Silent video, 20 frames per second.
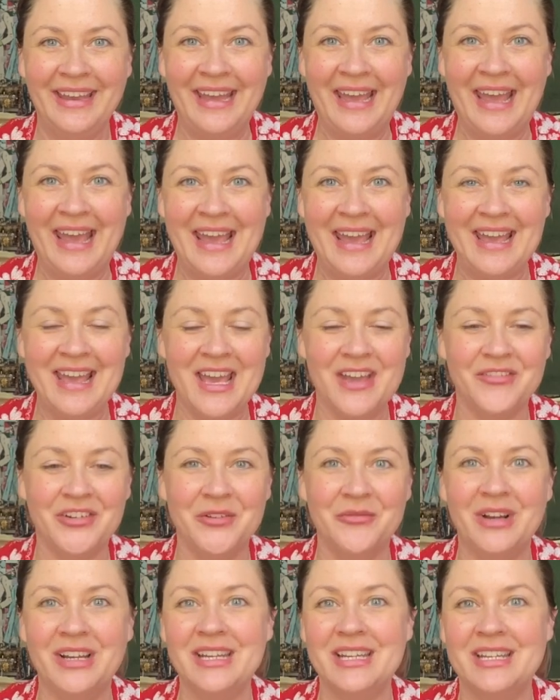Hey
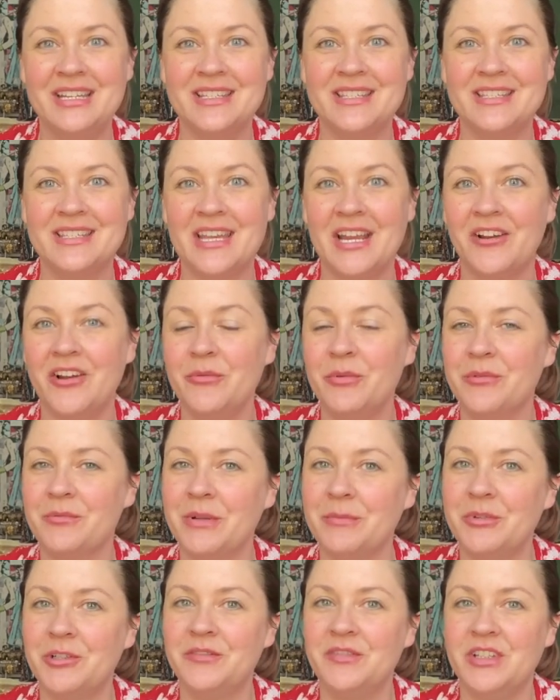everyone, it is Sarah with
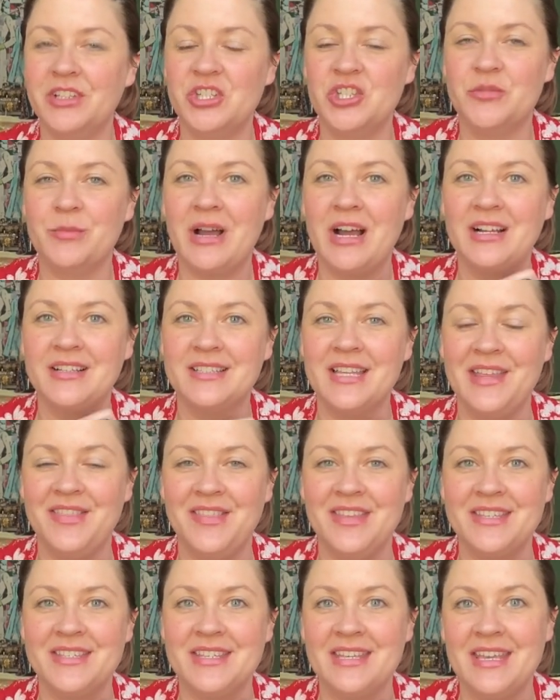Redbird Vintage Box and
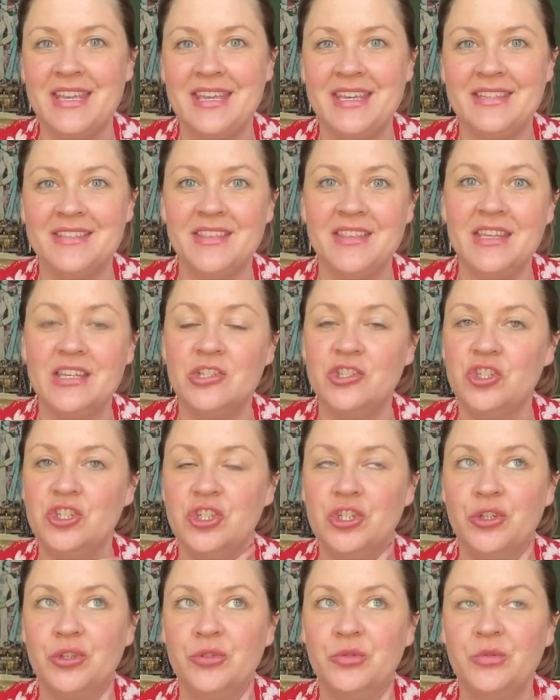this is the
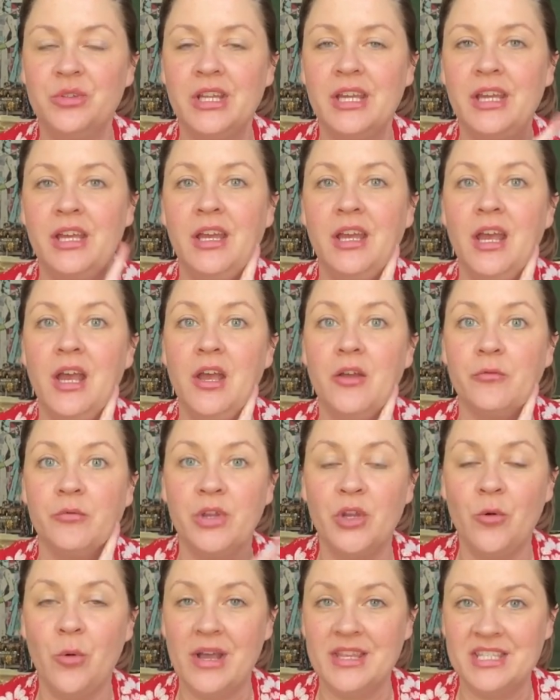June
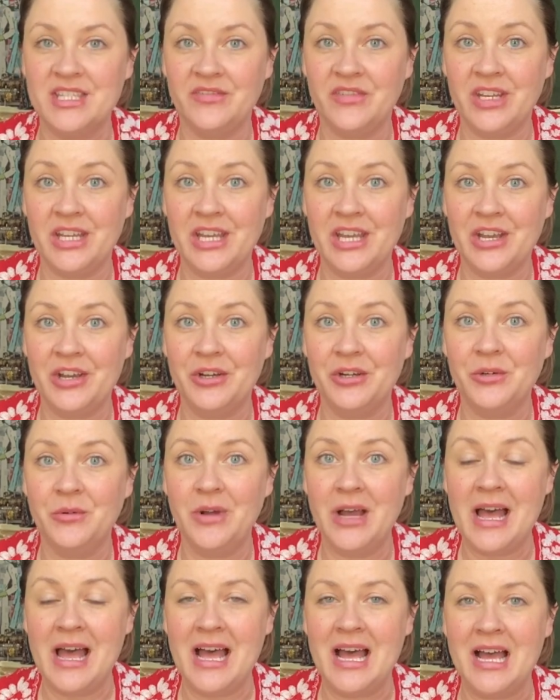request
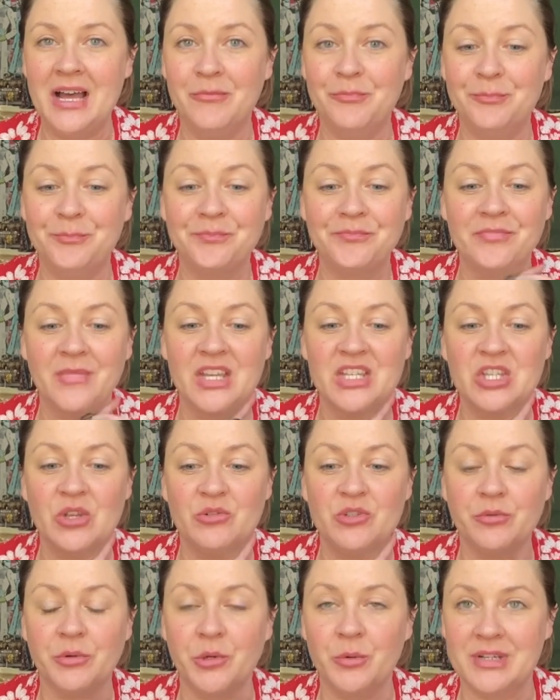video. Um, so
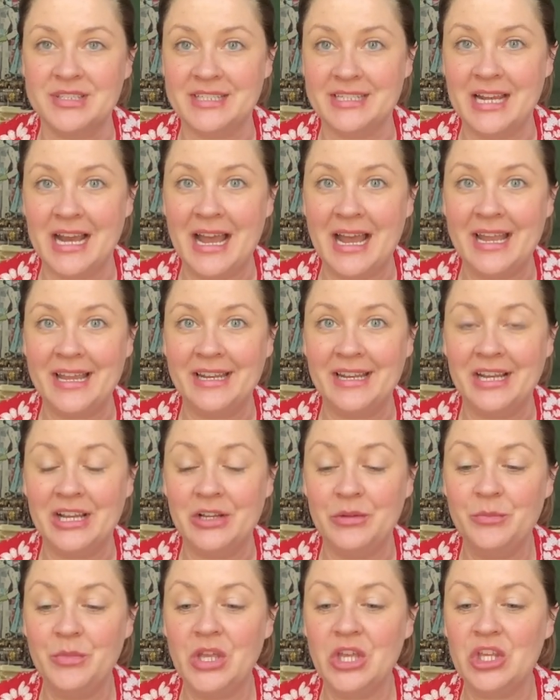to request an
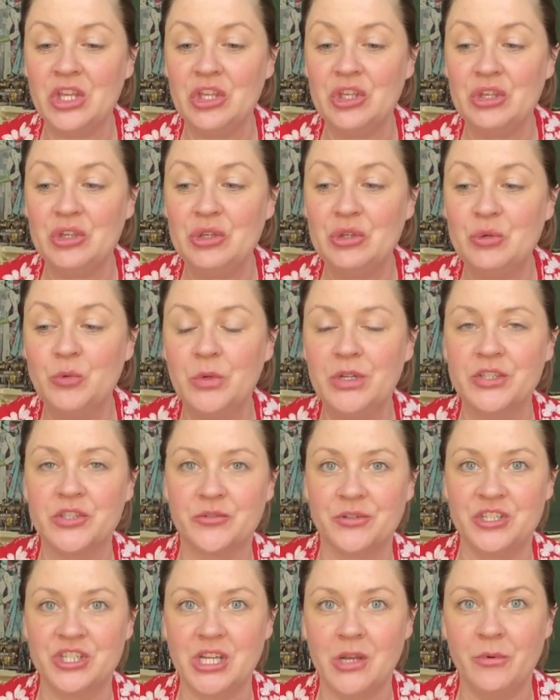item, you will
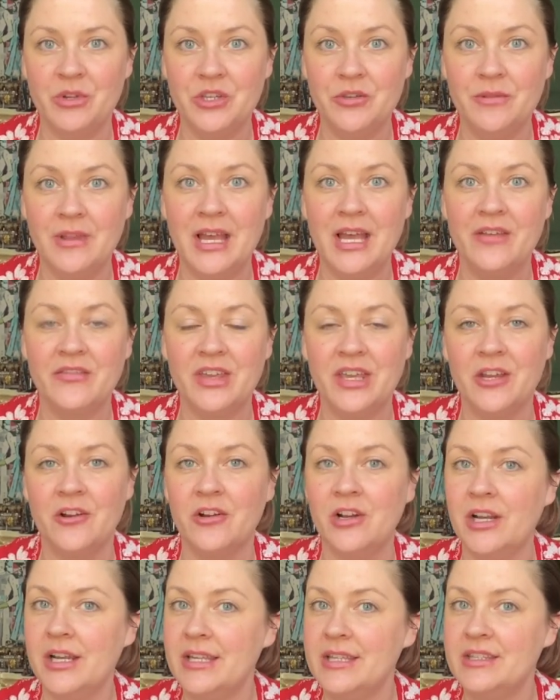screenshot what you love here and
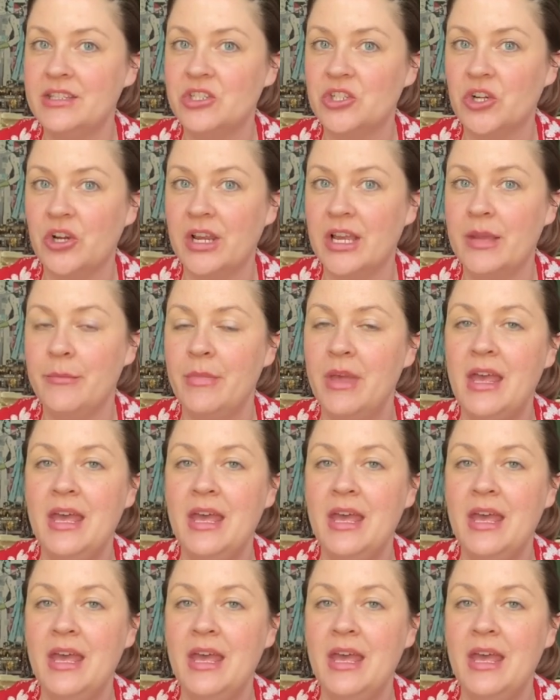on Instagram,